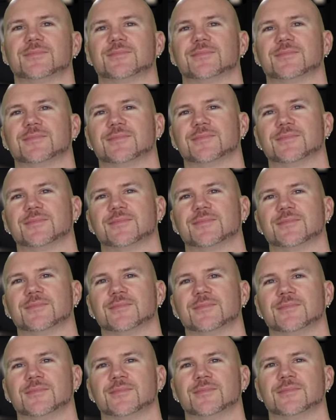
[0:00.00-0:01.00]

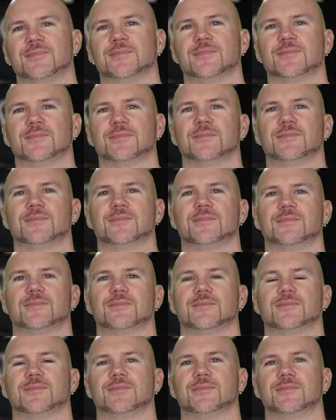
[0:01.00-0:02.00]

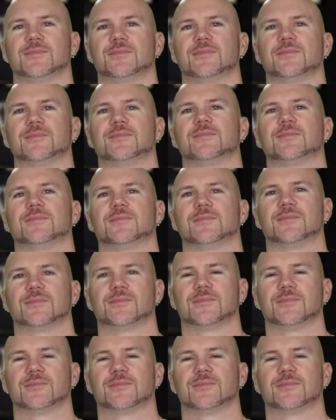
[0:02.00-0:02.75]
The person shown says nothing.